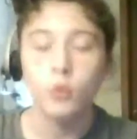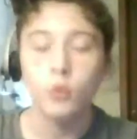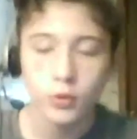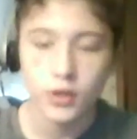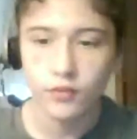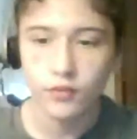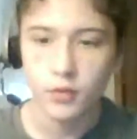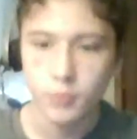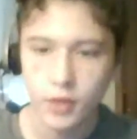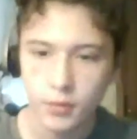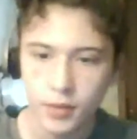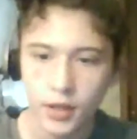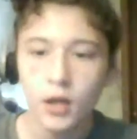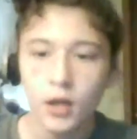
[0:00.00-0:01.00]
whatever it
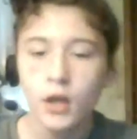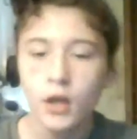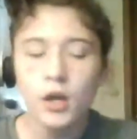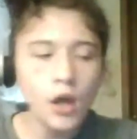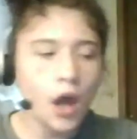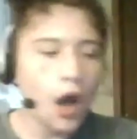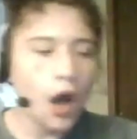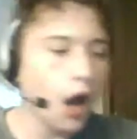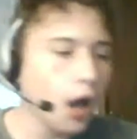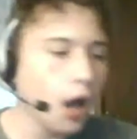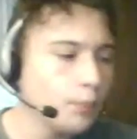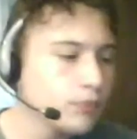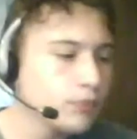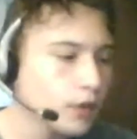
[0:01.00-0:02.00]
may be.
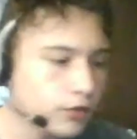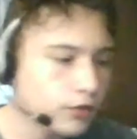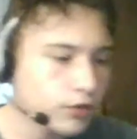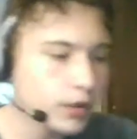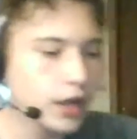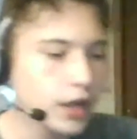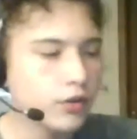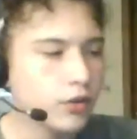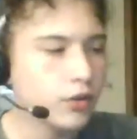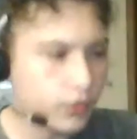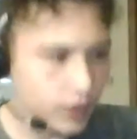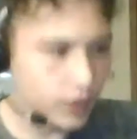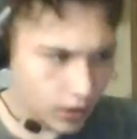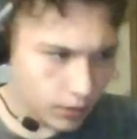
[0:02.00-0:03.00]
So getting into this
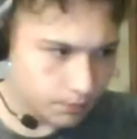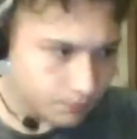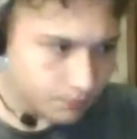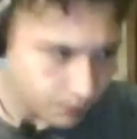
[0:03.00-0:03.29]
video,